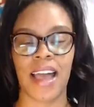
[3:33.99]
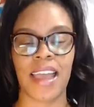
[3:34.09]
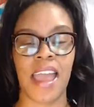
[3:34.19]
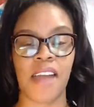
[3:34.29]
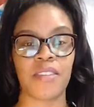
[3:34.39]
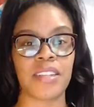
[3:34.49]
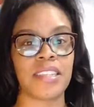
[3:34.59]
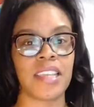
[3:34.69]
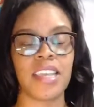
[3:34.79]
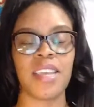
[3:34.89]
I have a
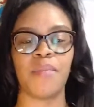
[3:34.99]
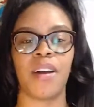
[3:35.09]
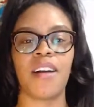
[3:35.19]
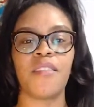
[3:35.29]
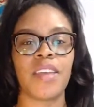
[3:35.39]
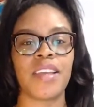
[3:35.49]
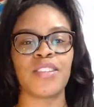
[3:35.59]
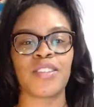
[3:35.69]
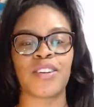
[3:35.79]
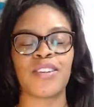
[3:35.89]
team of
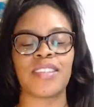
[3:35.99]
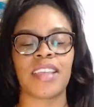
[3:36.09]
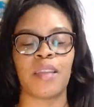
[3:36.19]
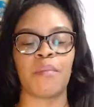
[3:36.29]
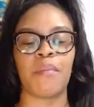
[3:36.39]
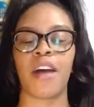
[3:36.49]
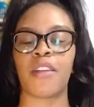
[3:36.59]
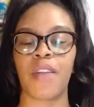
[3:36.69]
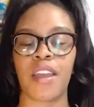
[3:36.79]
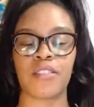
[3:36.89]
interns and
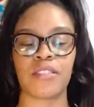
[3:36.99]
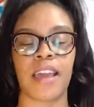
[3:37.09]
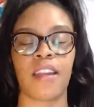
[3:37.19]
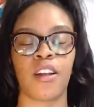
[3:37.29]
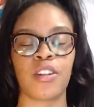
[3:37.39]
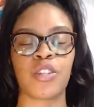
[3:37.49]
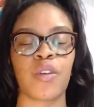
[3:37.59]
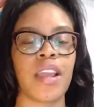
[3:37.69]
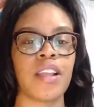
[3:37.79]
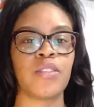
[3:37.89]
moderators that are
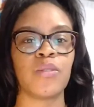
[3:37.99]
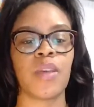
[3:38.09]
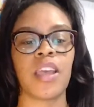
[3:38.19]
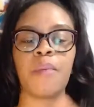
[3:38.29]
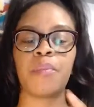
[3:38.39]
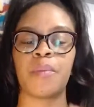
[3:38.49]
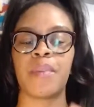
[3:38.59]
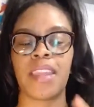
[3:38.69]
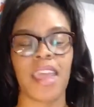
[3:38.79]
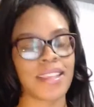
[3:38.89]
trained to
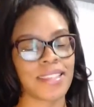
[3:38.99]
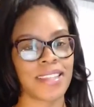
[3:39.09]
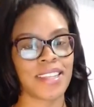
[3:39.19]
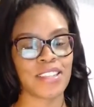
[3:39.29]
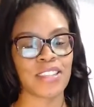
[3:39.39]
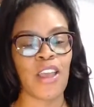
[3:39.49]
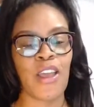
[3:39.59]
implement excellence